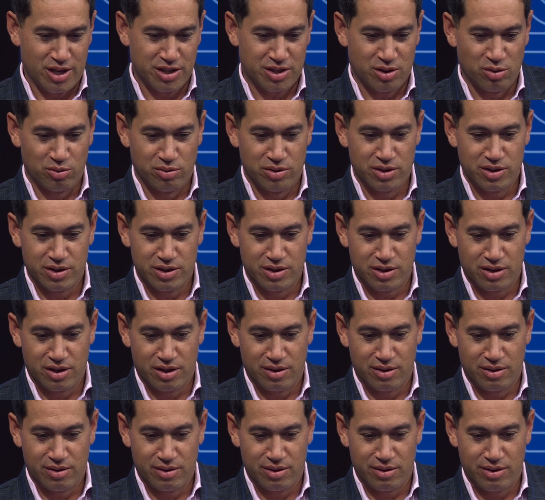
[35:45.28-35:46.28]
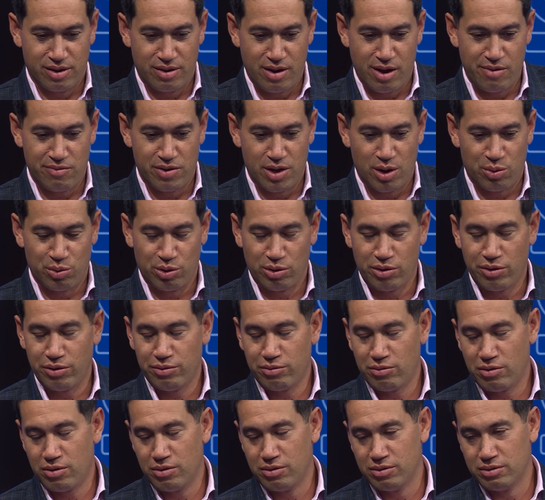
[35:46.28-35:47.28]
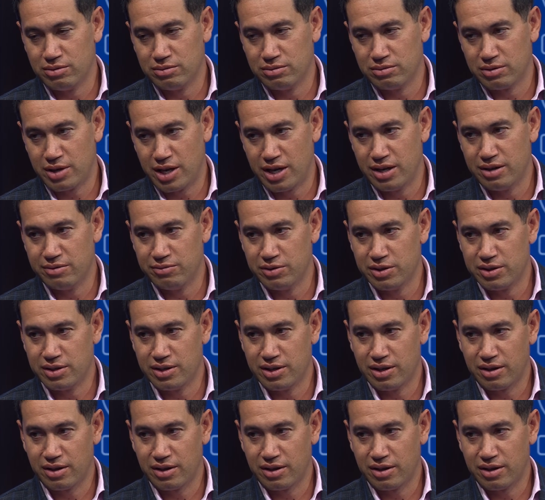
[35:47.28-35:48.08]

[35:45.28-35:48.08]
still, even though we're on the wrong end of it,